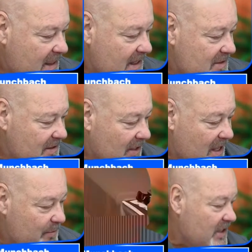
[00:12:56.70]
that's a
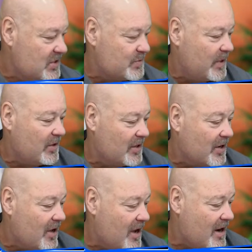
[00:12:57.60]
lot of money to spend on a
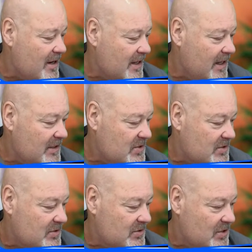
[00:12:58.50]
car, and it's
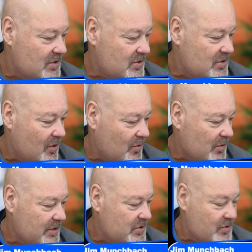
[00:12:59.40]
just
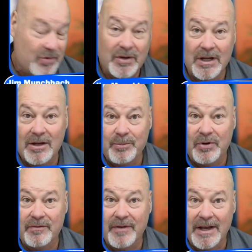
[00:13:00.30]
totally screwing up
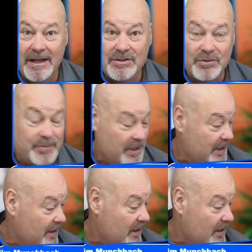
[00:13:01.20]
your financial plan,